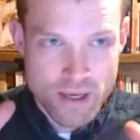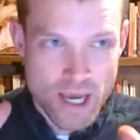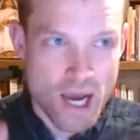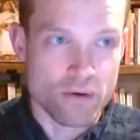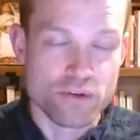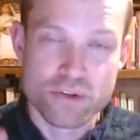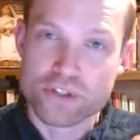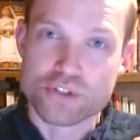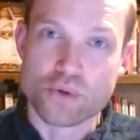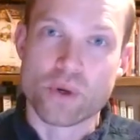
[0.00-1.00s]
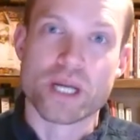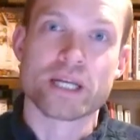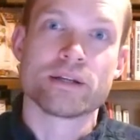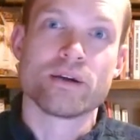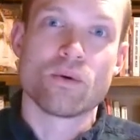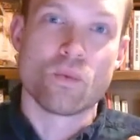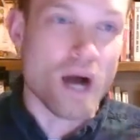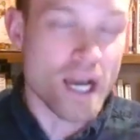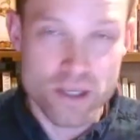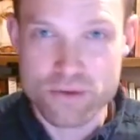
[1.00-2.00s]
how you can join,
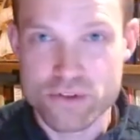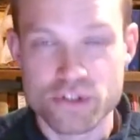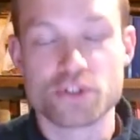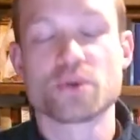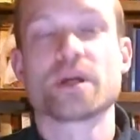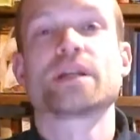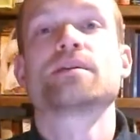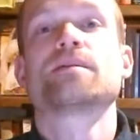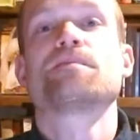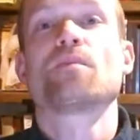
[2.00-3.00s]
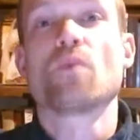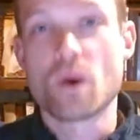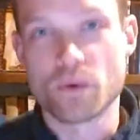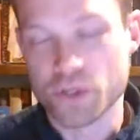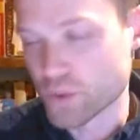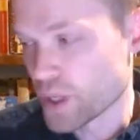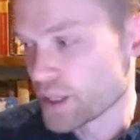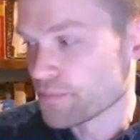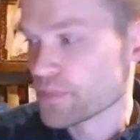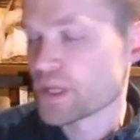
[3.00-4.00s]
why you should join, what we're
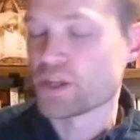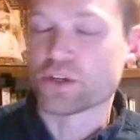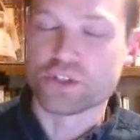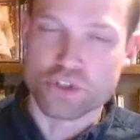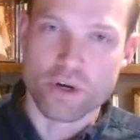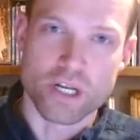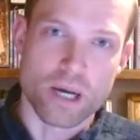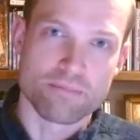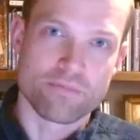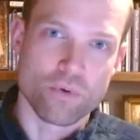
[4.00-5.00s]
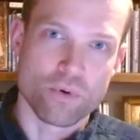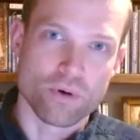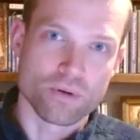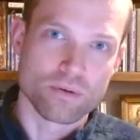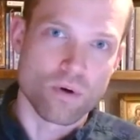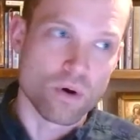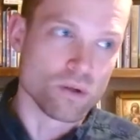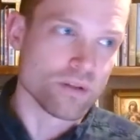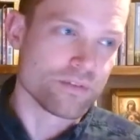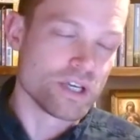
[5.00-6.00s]
doing. You can join up for
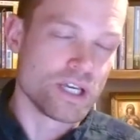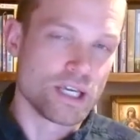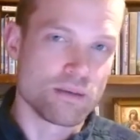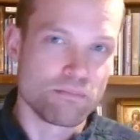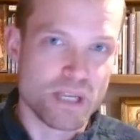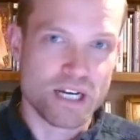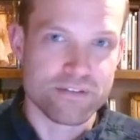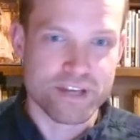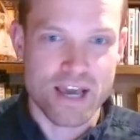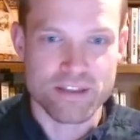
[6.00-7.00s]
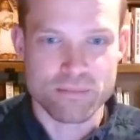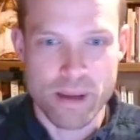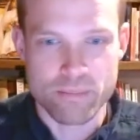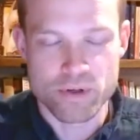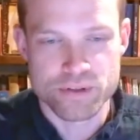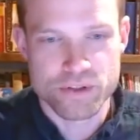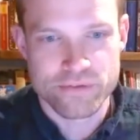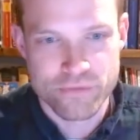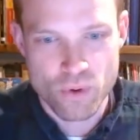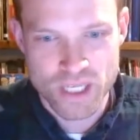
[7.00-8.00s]
all the Meaning of Catholic members
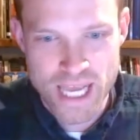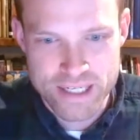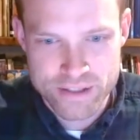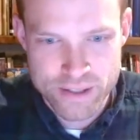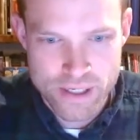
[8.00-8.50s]
for Lent.